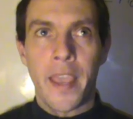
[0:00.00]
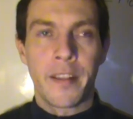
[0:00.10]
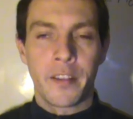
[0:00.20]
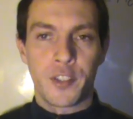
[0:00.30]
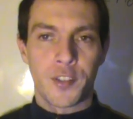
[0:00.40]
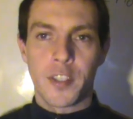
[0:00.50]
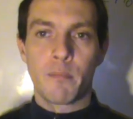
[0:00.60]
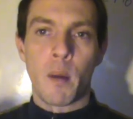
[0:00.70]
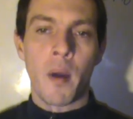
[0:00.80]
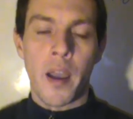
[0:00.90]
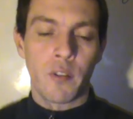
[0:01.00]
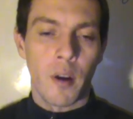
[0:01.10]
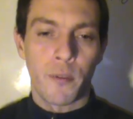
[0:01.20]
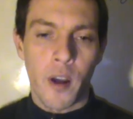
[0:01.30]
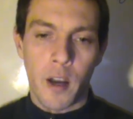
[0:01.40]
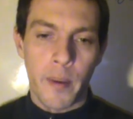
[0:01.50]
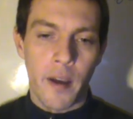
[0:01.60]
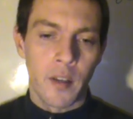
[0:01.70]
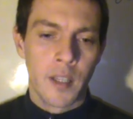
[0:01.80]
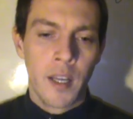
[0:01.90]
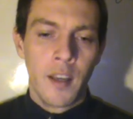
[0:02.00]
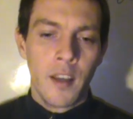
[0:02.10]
and it just slipped my mind or I forgot about it.